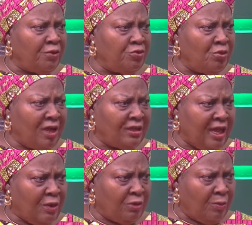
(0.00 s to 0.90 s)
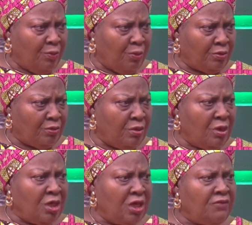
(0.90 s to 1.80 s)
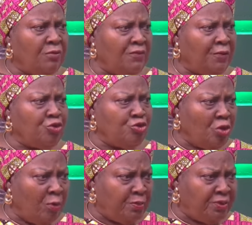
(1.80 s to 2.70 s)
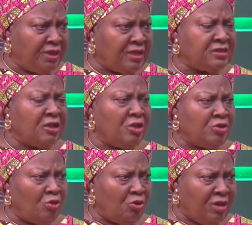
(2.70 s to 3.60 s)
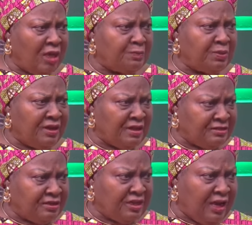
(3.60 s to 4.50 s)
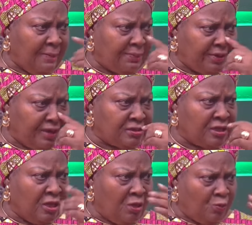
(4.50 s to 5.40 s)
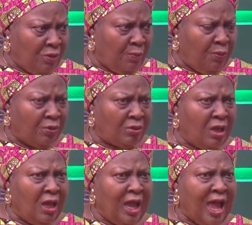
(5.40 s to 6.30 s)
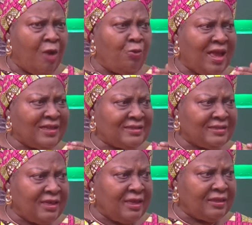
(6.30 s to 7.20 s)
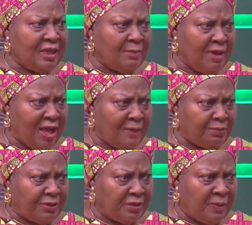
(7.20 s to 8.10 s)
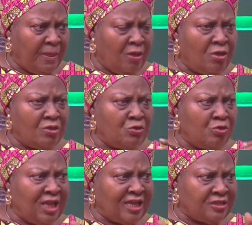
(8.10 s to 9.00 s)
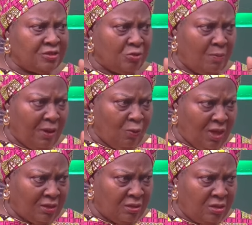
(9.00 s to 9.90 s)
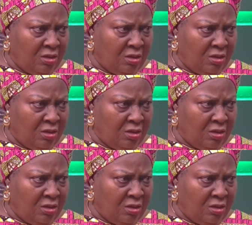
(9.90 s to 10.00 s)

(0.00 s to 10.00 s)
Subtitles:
you and I were born, even before your parents, your grandparents, great-grandparents were born. And we are seeing them happening. So that's number one.